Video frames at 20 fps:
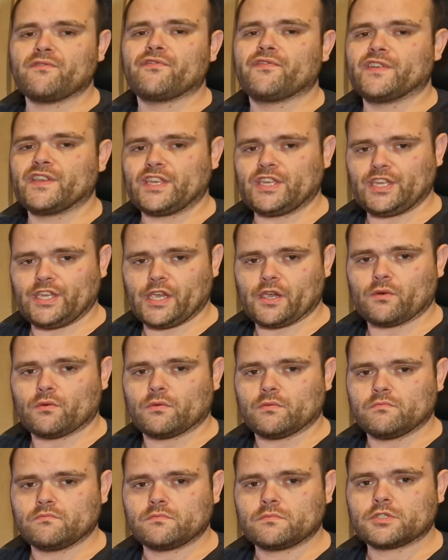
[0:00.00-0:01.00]
for you.
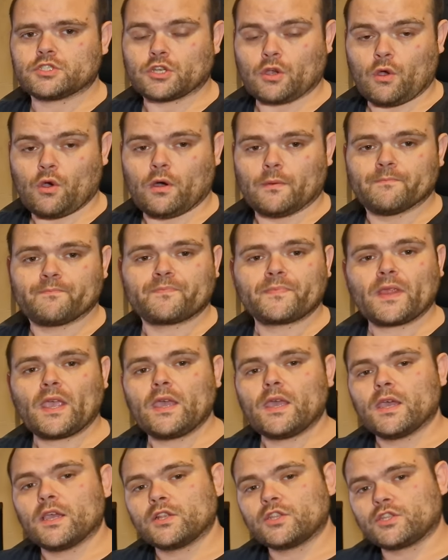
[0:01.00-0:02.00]
So,
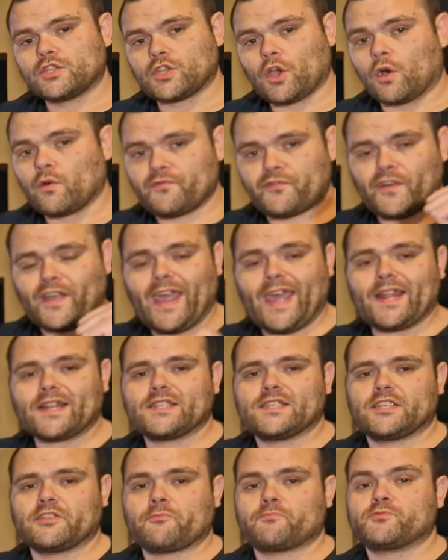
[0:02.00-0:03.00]
don't forget
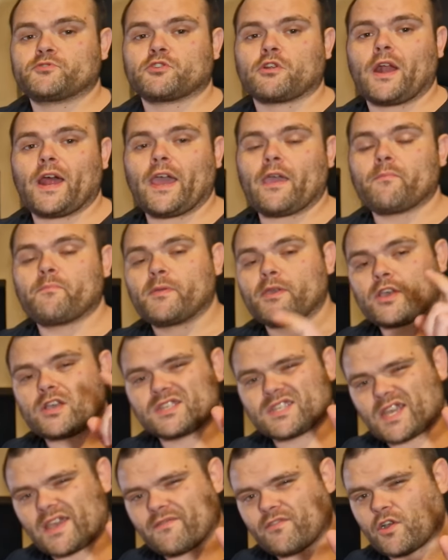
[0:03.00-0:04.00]
to subscribe,
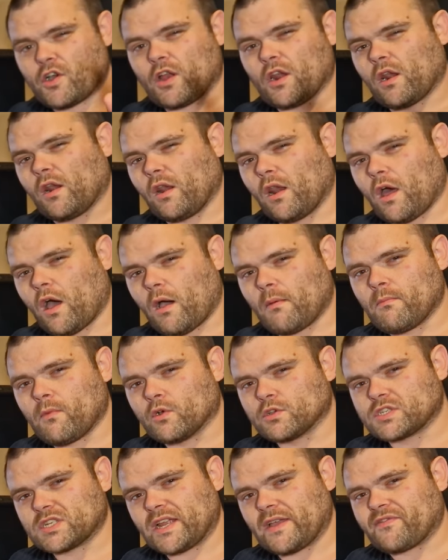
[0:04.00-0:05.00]
because I've got a lot
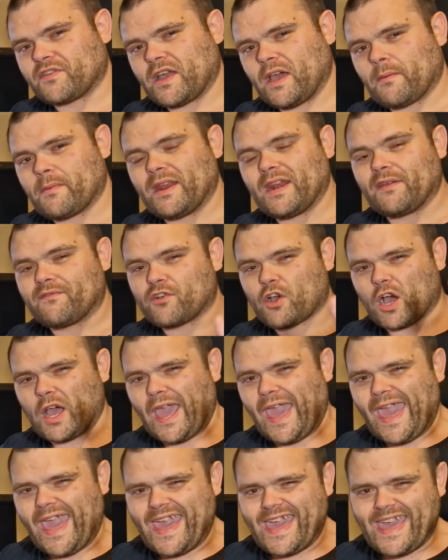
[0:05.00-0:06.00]
more stuff coming. I've
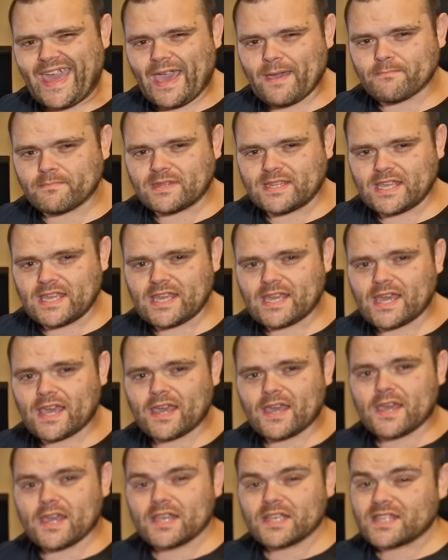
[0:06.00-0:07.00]
got A M
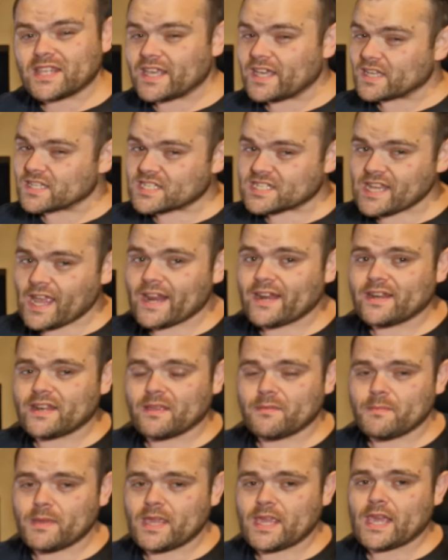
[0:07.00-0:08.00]
D. They are
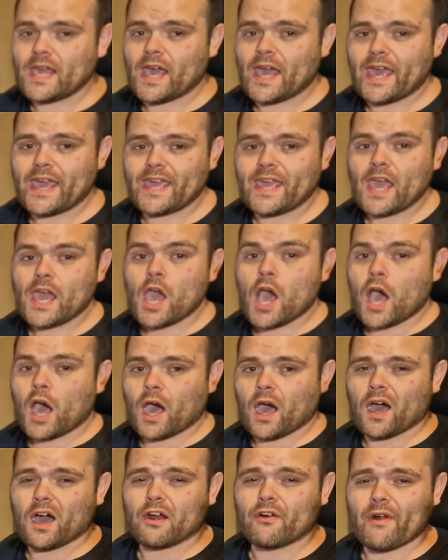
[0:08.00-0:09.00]
sending me a
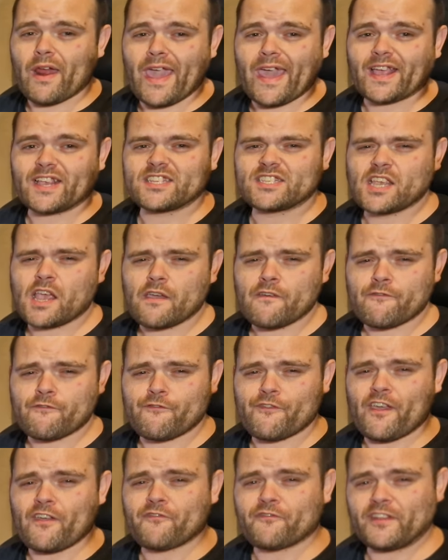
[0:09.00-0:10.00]
R X
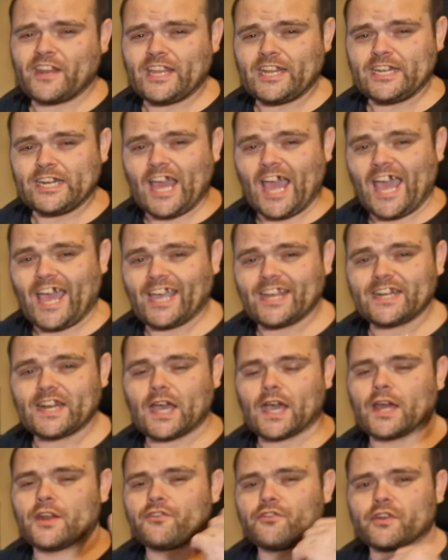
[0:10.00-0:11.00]
fifty-nine
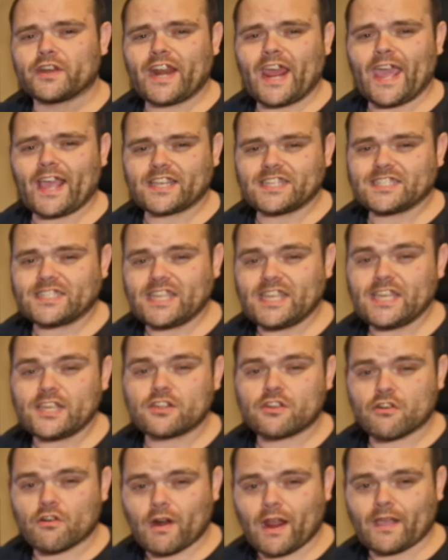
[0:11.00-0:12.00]
hundred X T
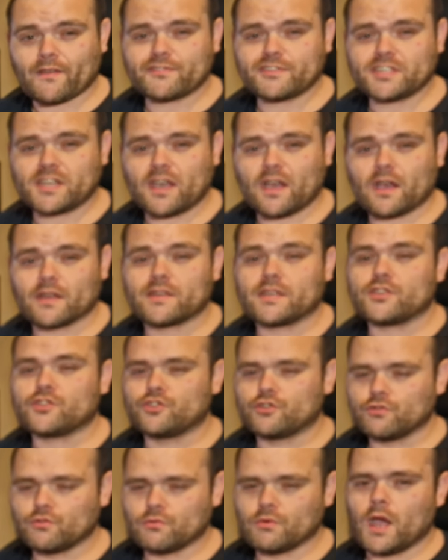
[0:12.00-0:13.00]
graphics card
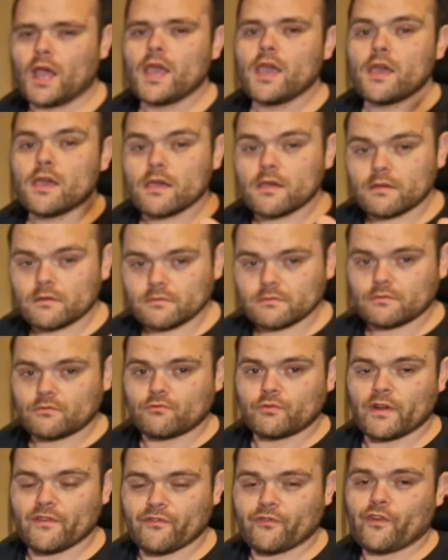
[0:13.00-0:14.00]
to
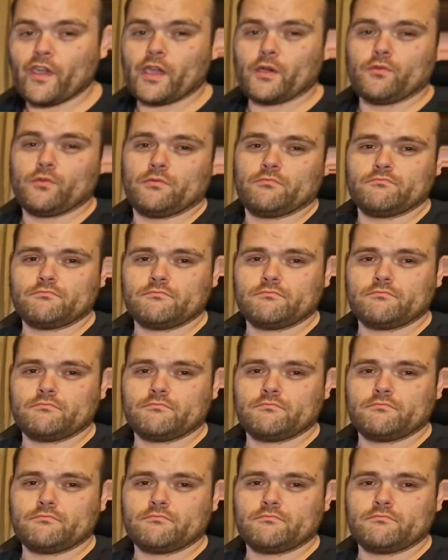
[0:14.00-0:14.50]
review.